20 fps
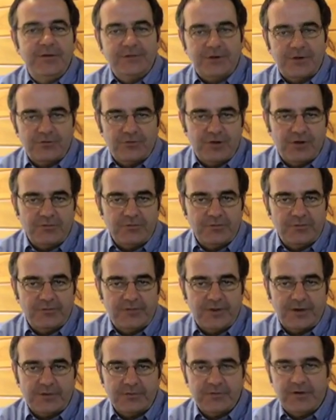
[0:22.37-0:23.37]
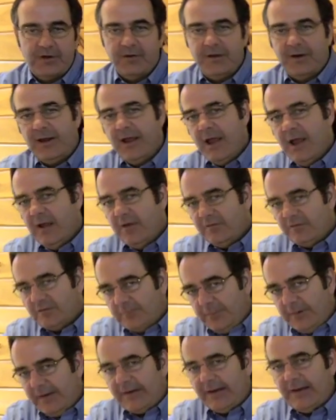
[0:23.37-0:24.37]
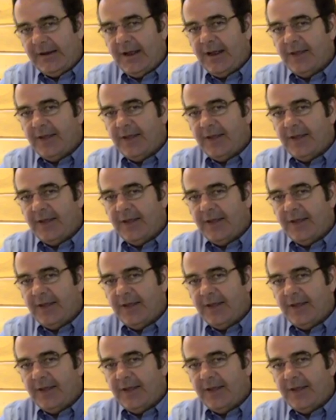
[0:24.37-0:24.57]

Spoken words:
He's our Treasury Secretary, speaking